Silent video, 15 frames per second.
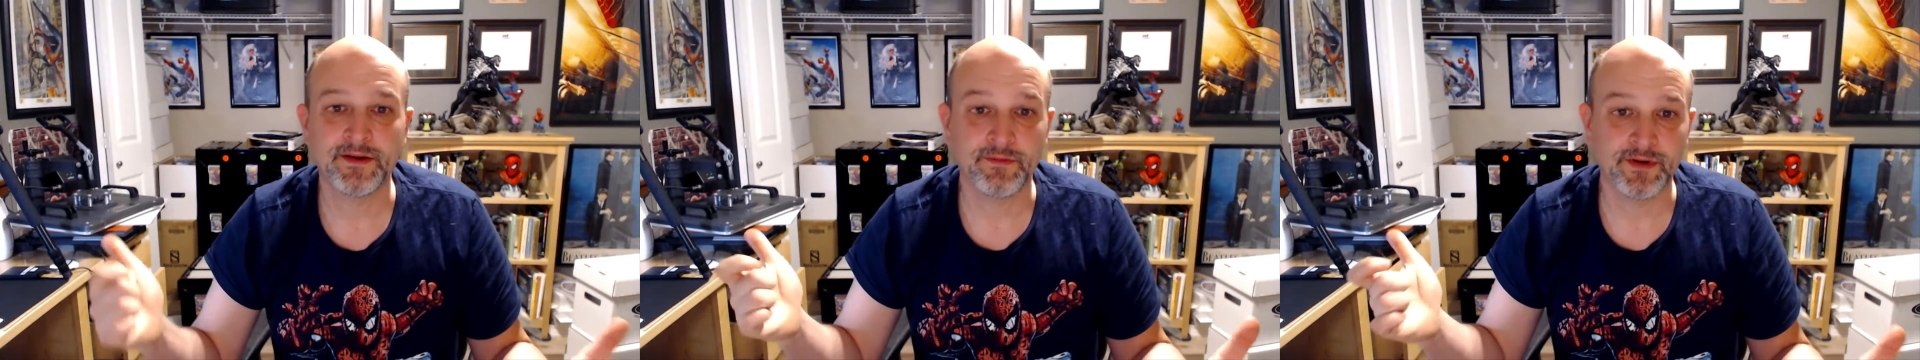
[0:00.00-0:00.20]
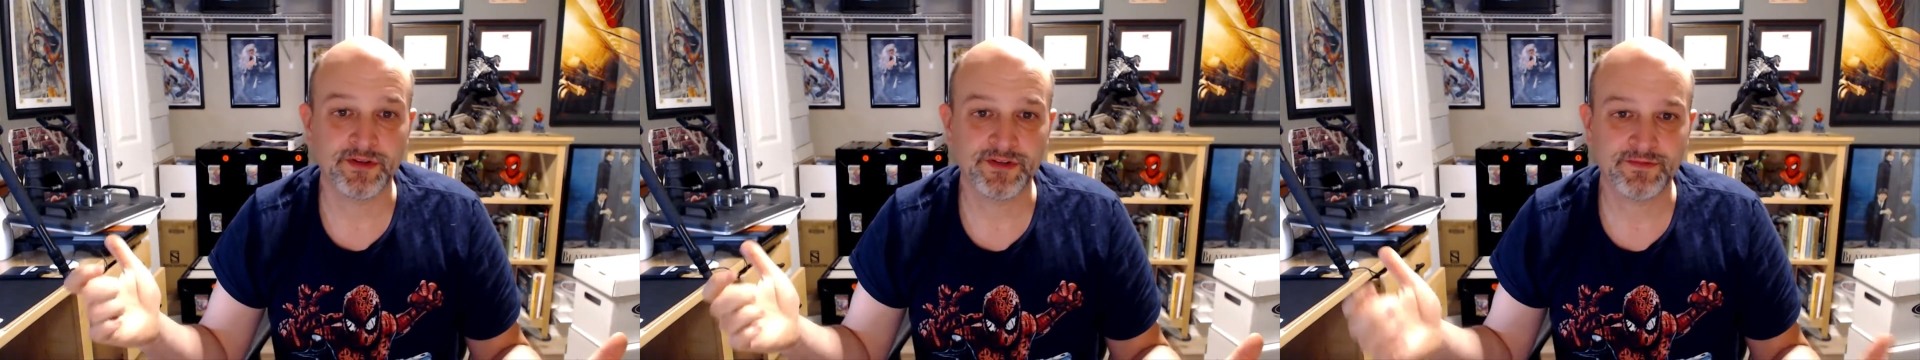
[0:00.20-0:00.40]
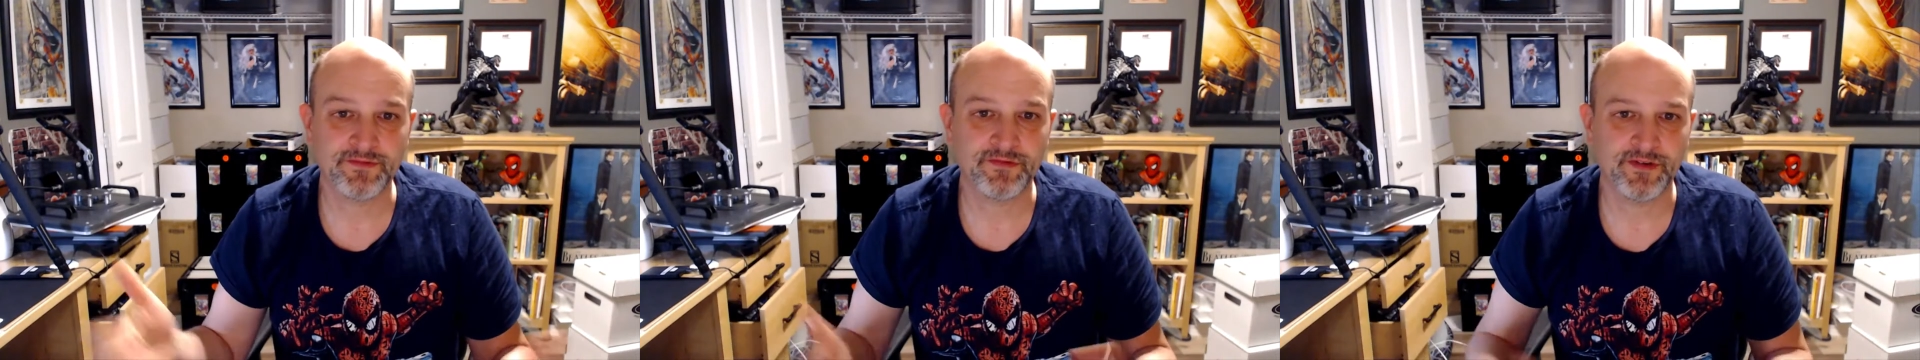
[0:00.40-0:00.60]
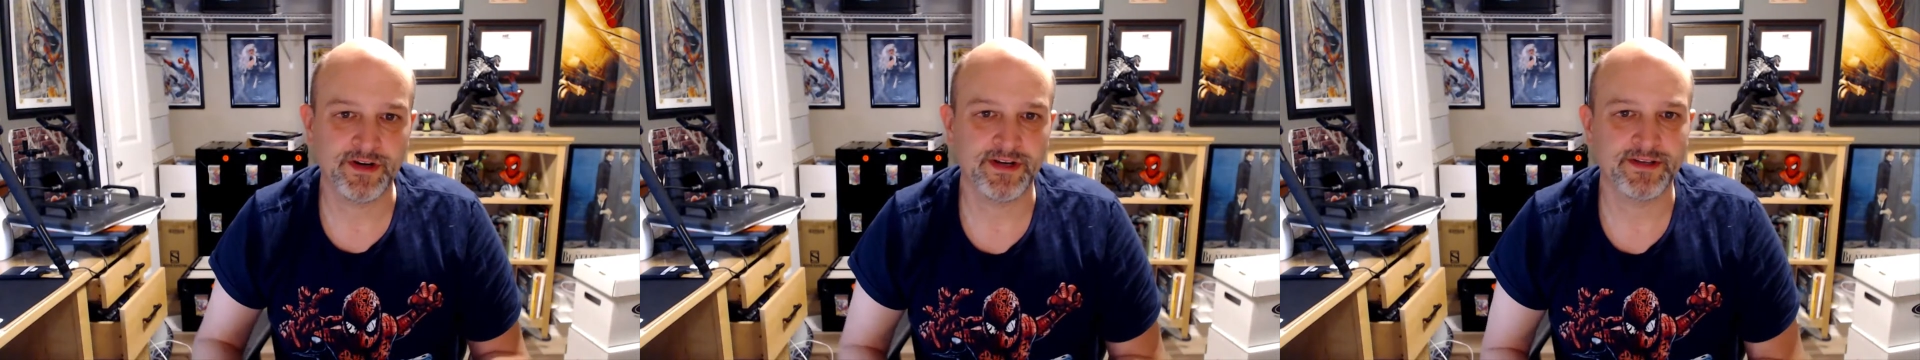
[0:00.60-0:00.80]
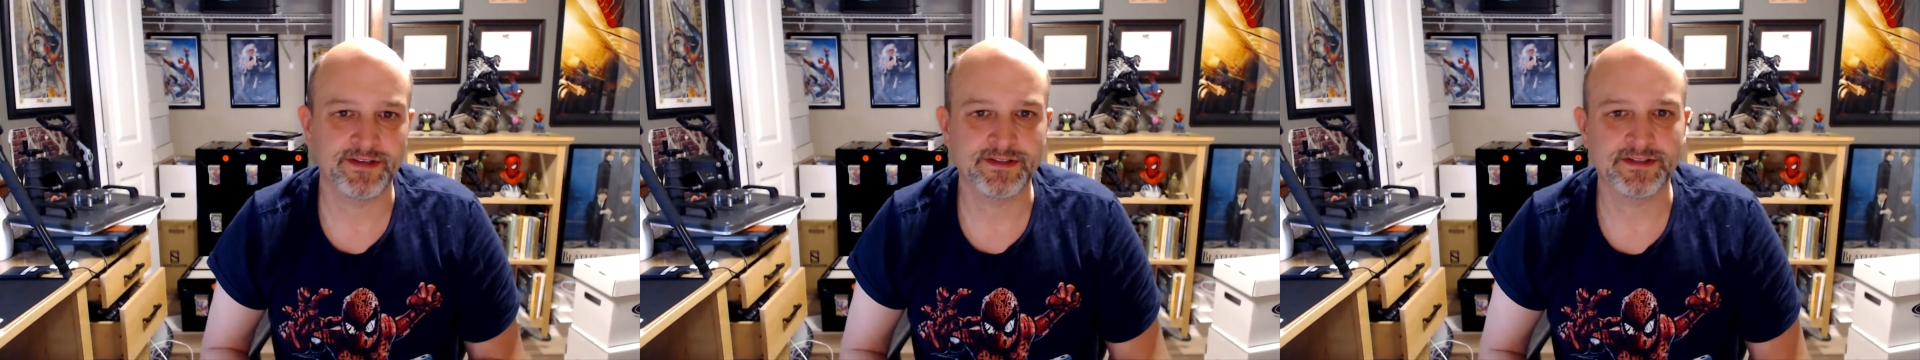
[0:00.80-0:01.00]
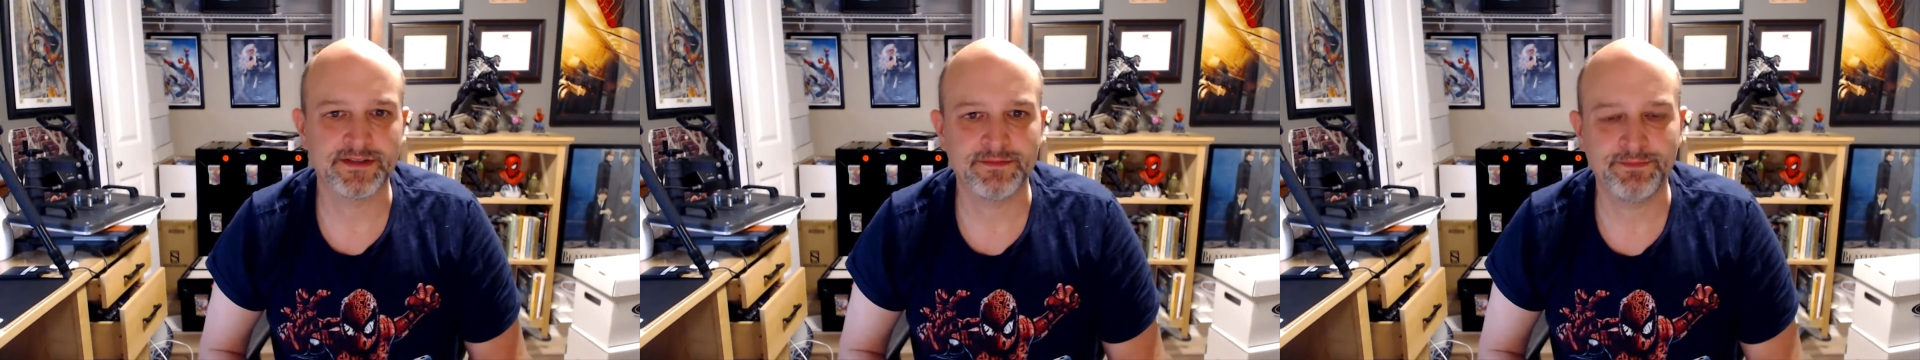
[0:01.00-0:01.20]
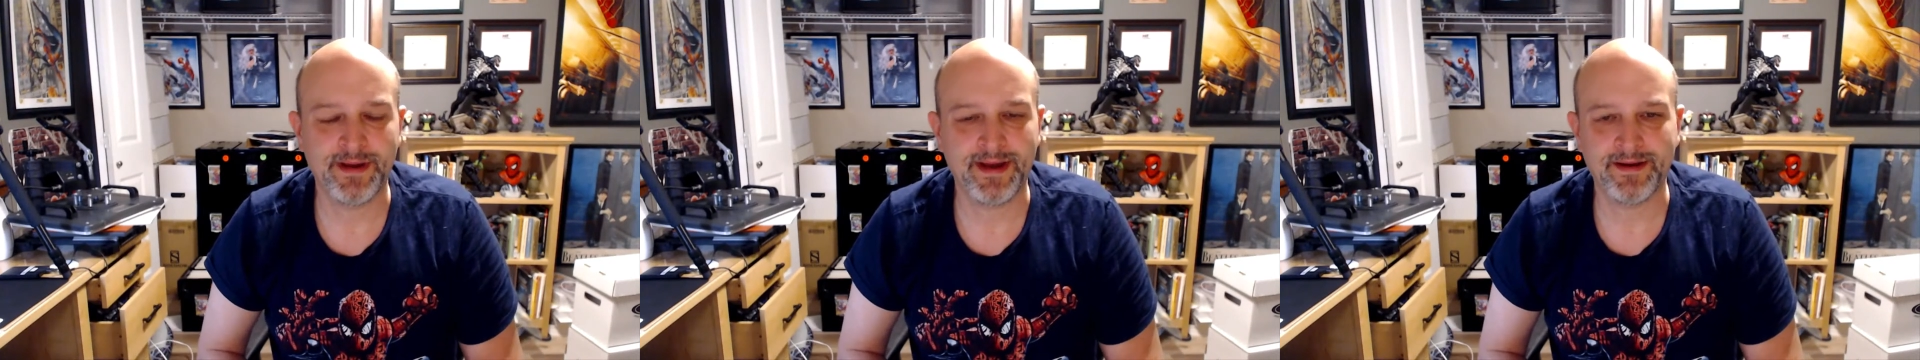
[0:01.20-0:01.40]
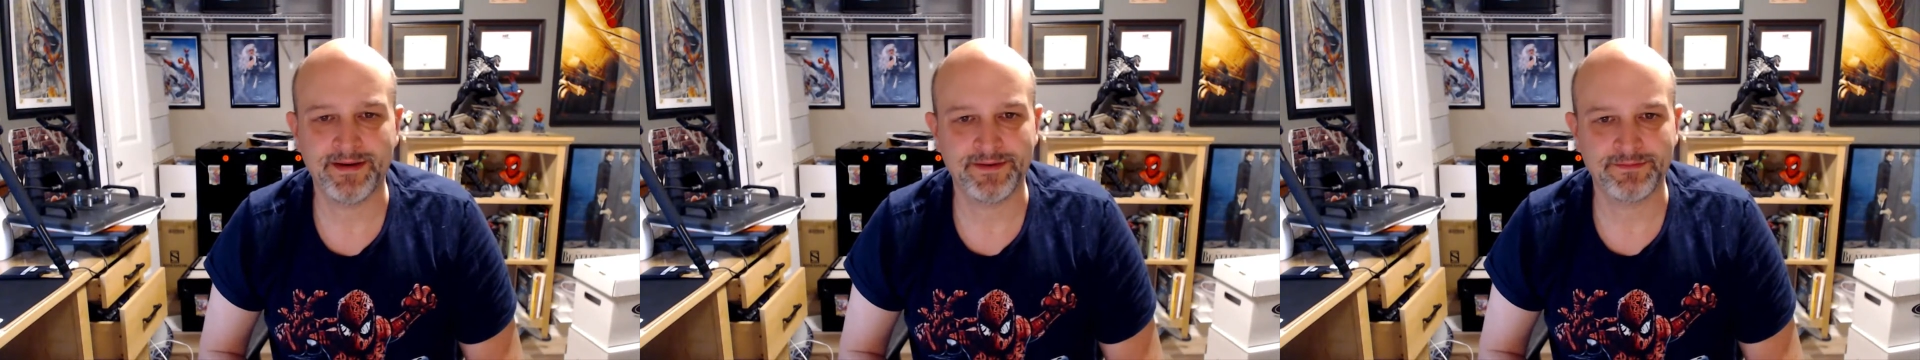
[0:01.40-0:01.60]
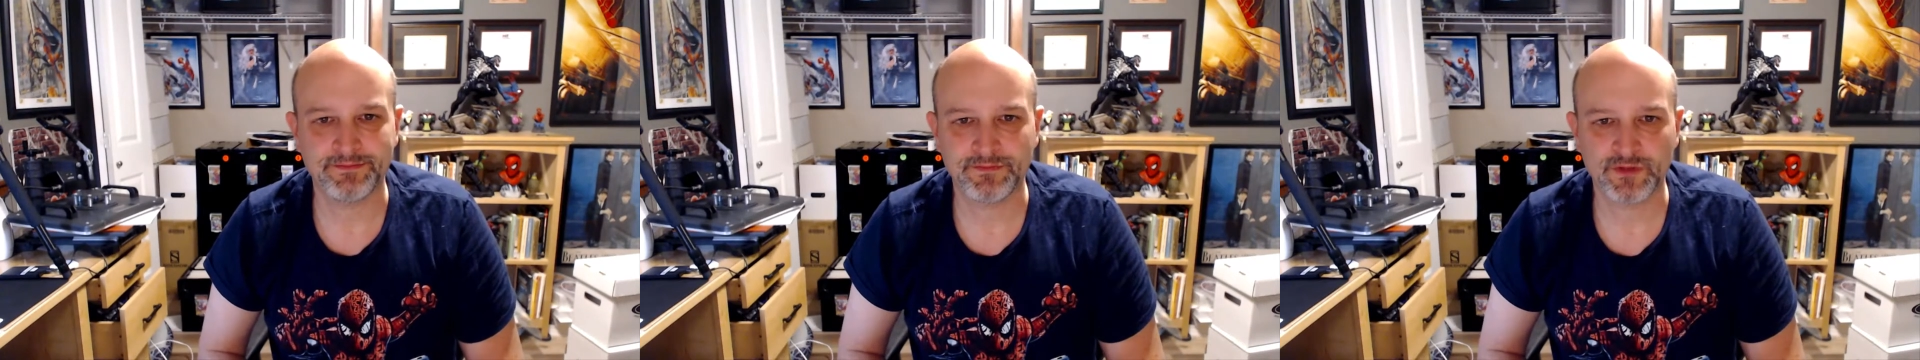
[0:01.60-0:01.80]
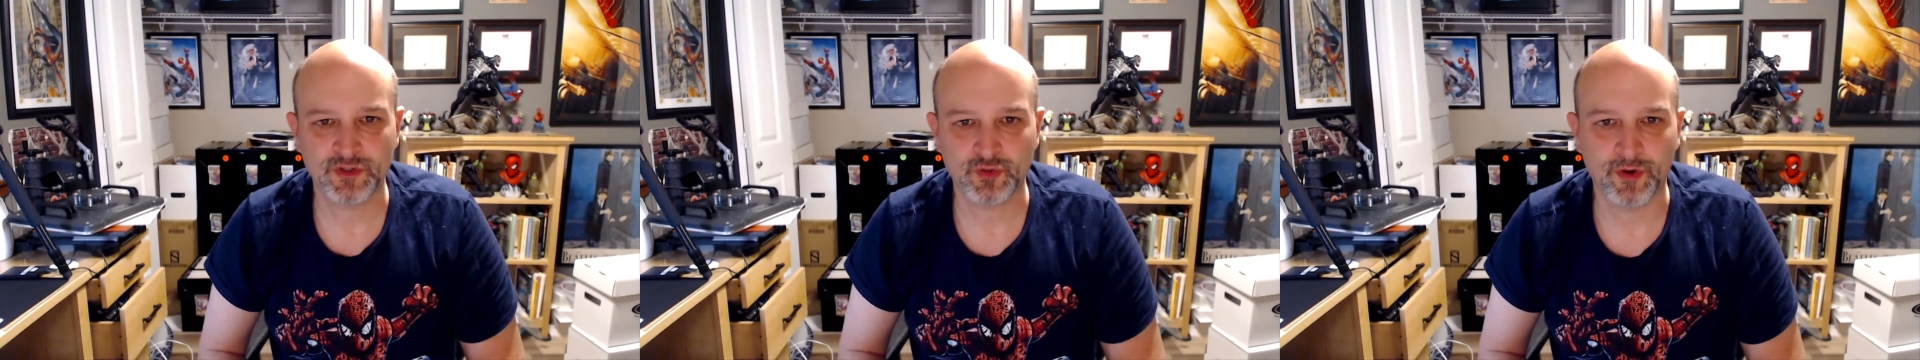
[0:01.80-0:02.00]
with some friends about a
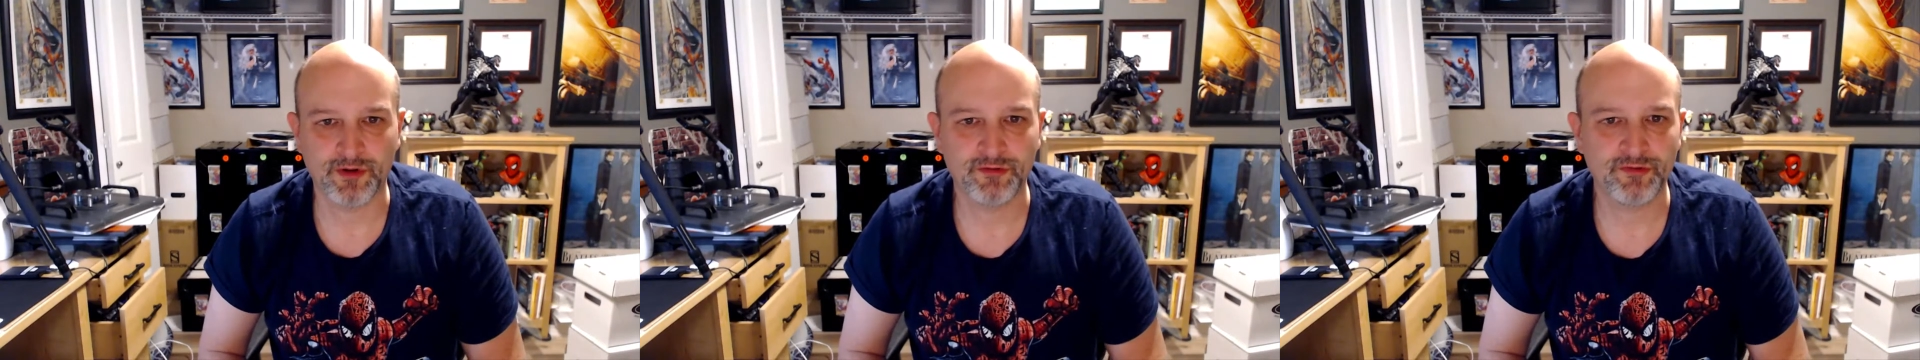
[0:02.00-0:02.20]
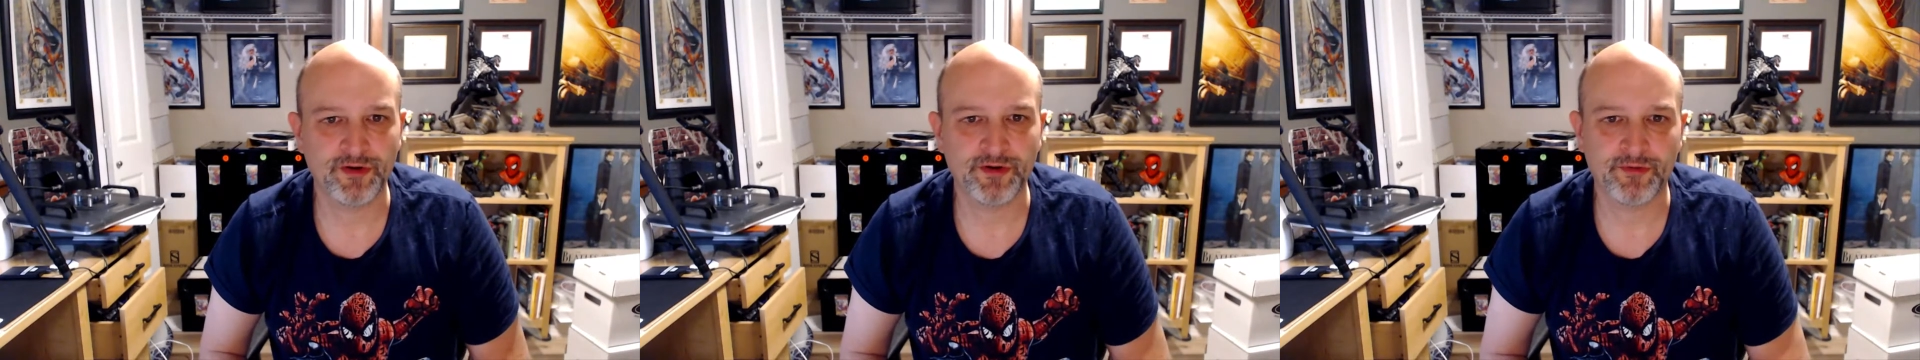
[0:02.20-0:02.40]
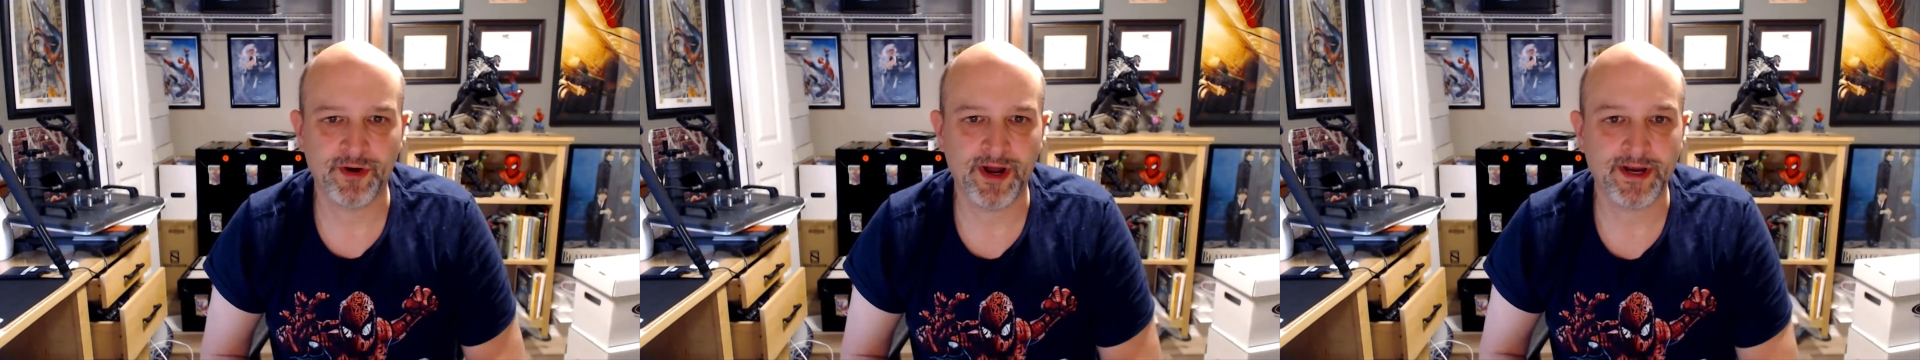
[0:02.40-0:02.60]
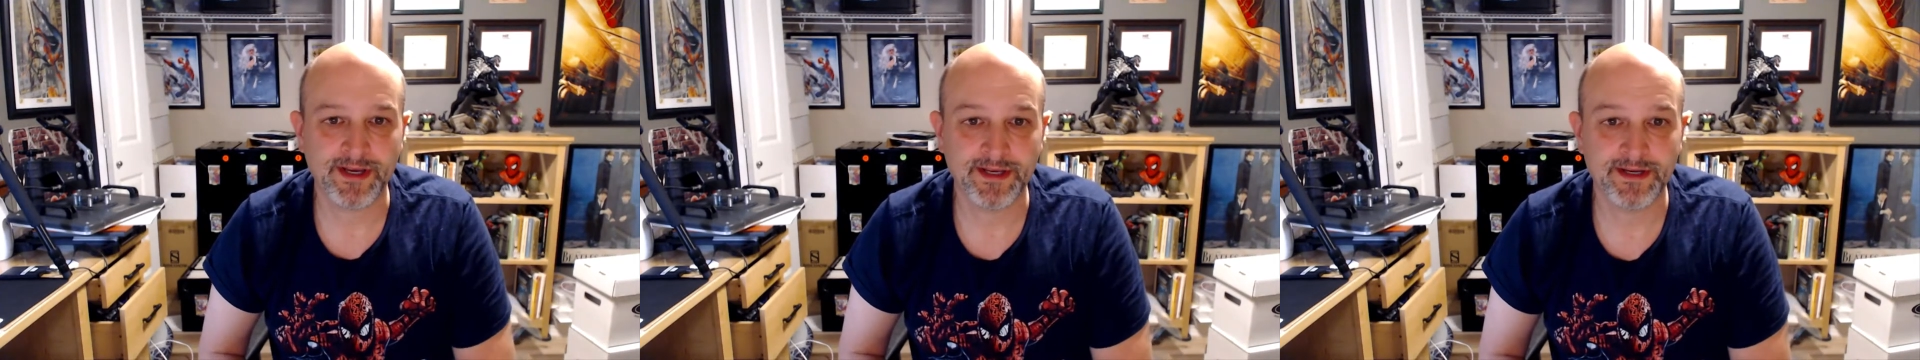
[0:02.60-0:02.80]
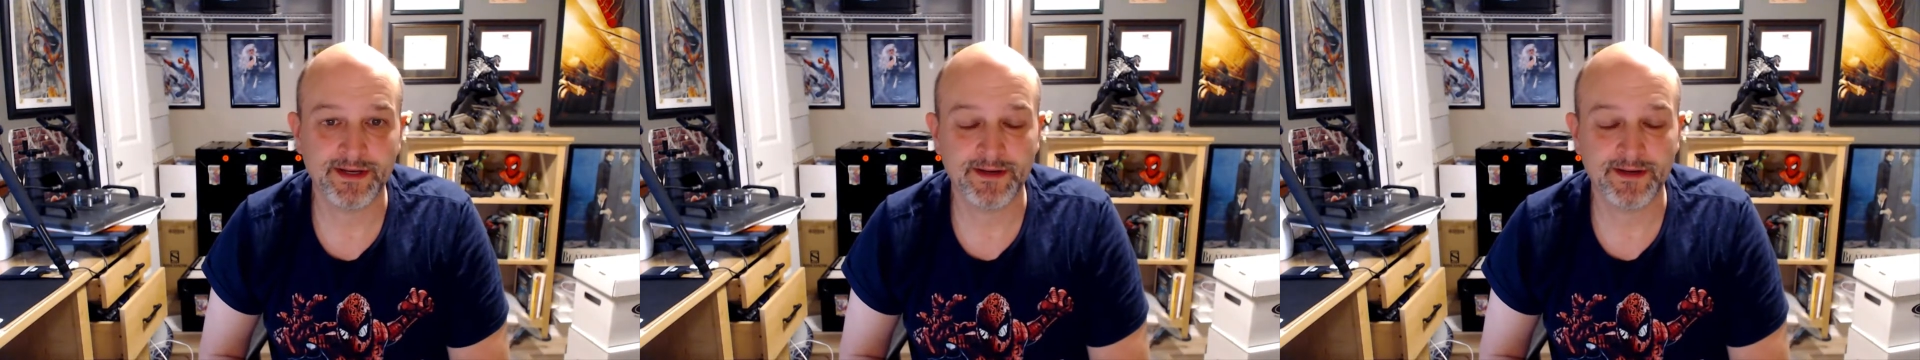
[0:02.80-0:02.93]
12 foot rocket